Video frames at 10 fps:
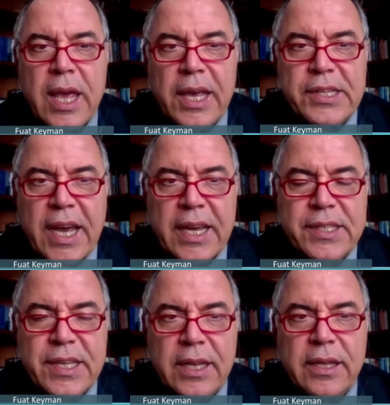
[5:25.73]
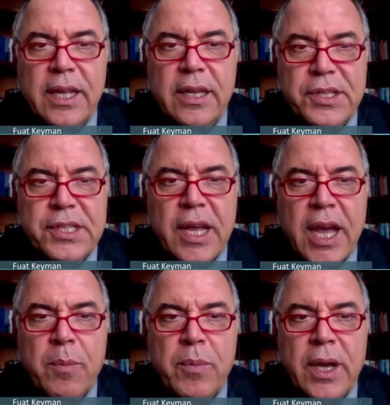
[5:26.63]
As I said, this
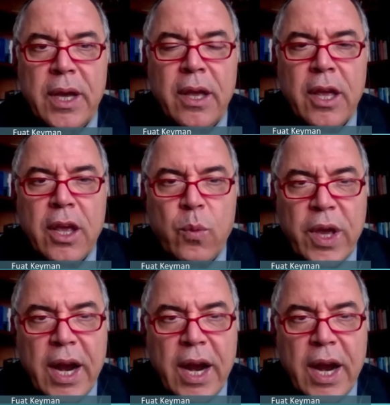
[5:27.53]
time we